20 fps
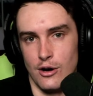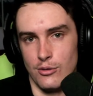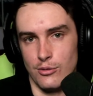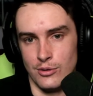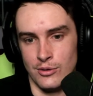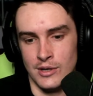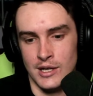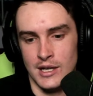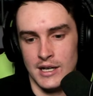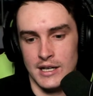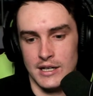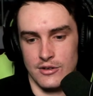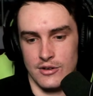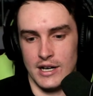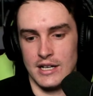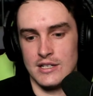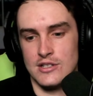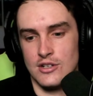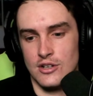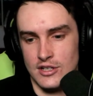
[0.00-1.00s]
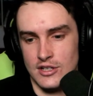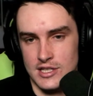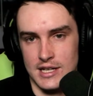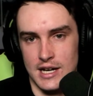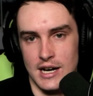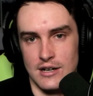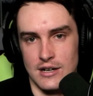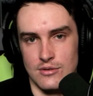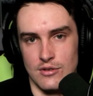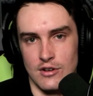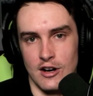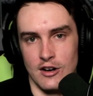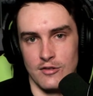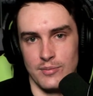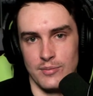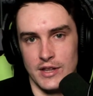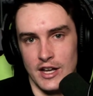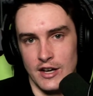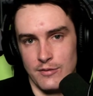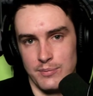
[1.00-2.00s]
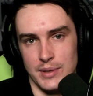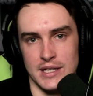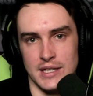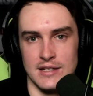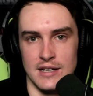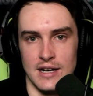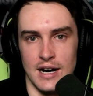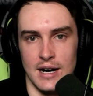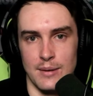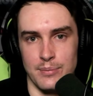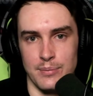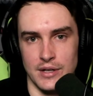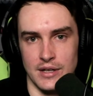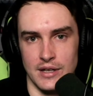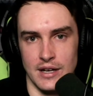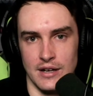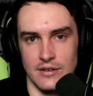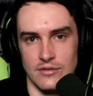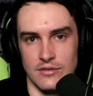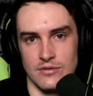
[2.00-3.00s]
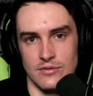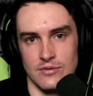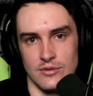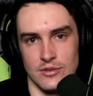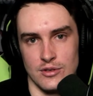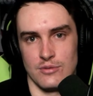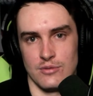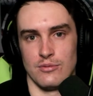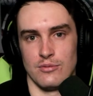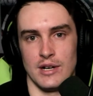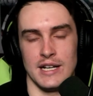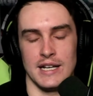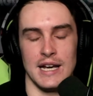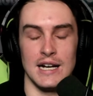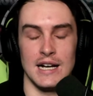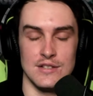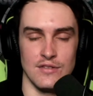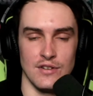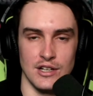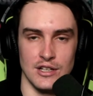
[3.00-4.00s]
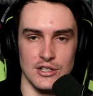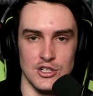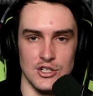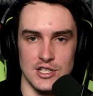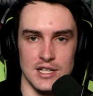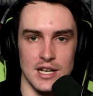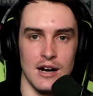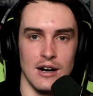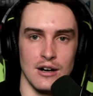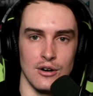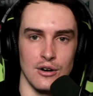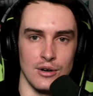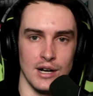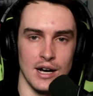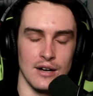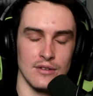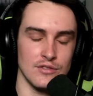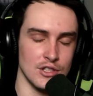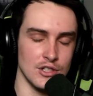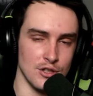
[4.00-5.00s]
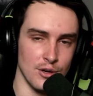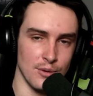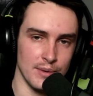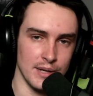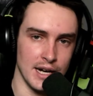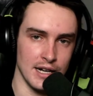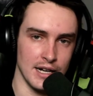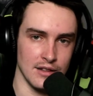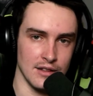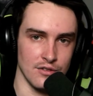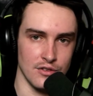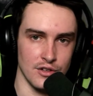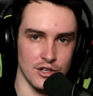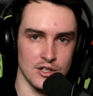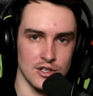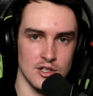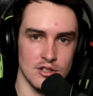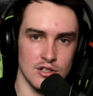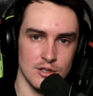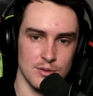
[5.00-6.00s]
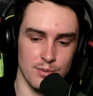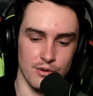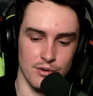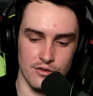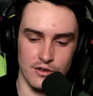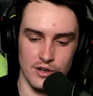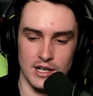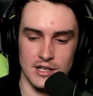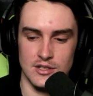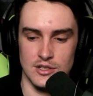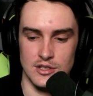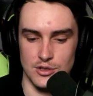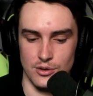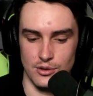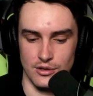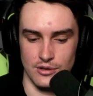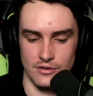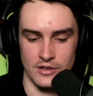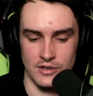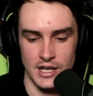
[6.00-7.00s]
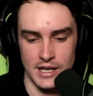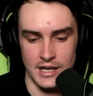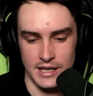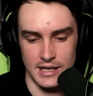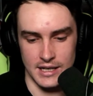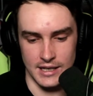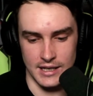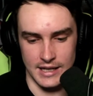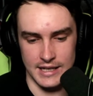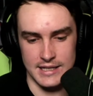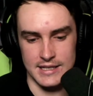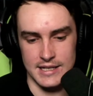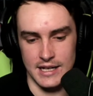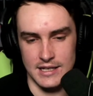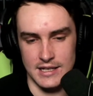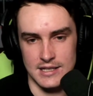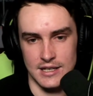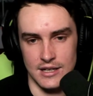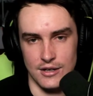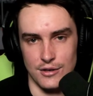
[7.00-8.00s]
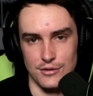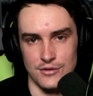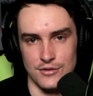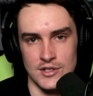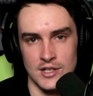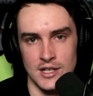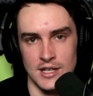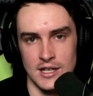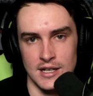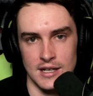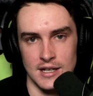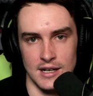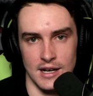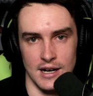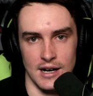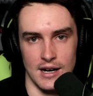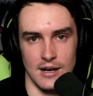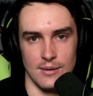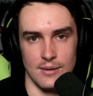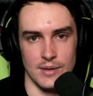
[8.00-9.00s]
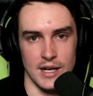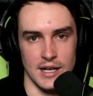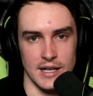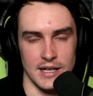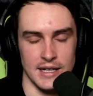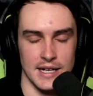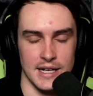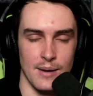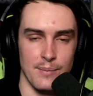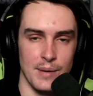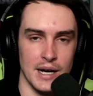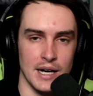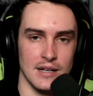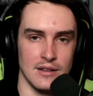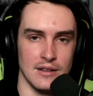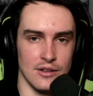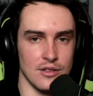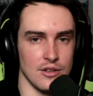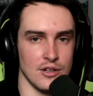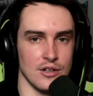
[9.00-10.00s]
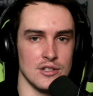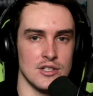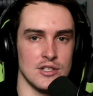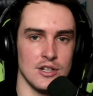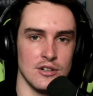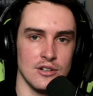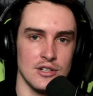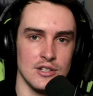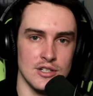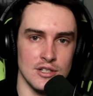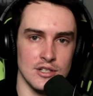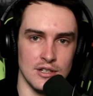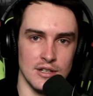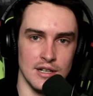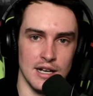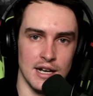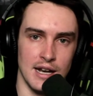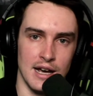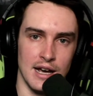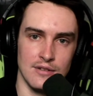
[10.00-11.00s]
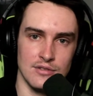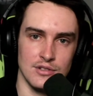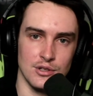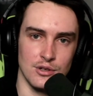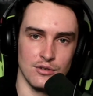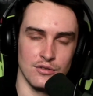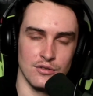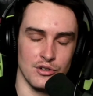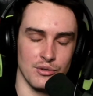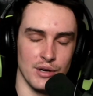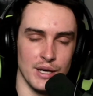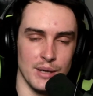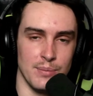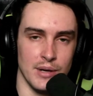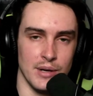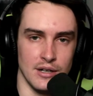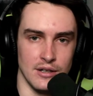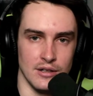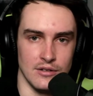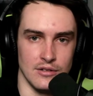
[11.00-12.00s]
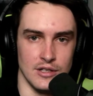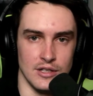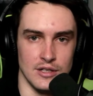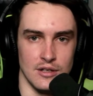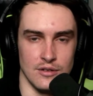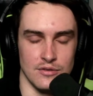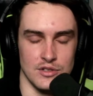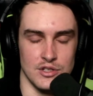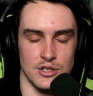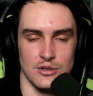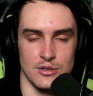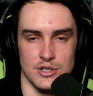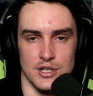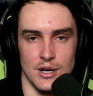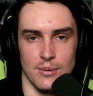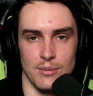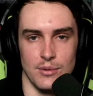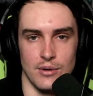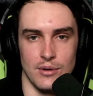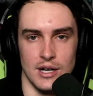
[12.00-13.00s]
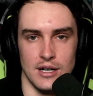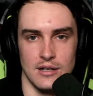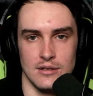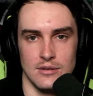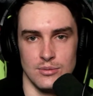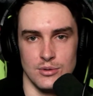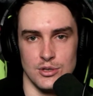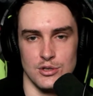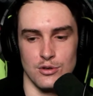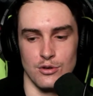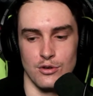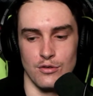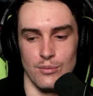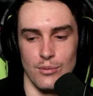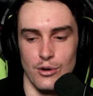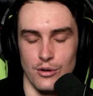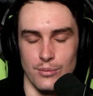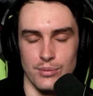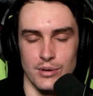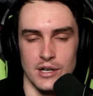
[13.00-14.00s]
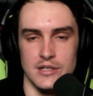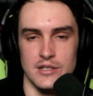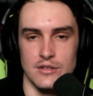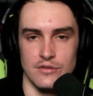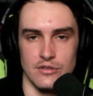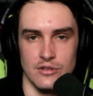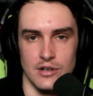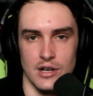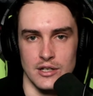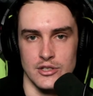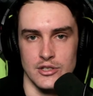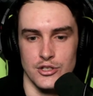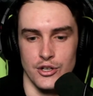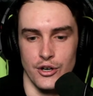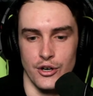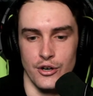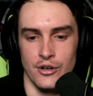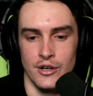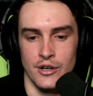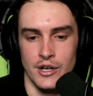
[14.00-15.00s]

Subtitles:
well, Ground Zero started rough, but they picked it up, and Renegades have only just hung on after dominating the first series. But for us to sort of collect ourselves and then come back in the third series and have sort of a repeat of series number 1 was sort of more impressive for us. So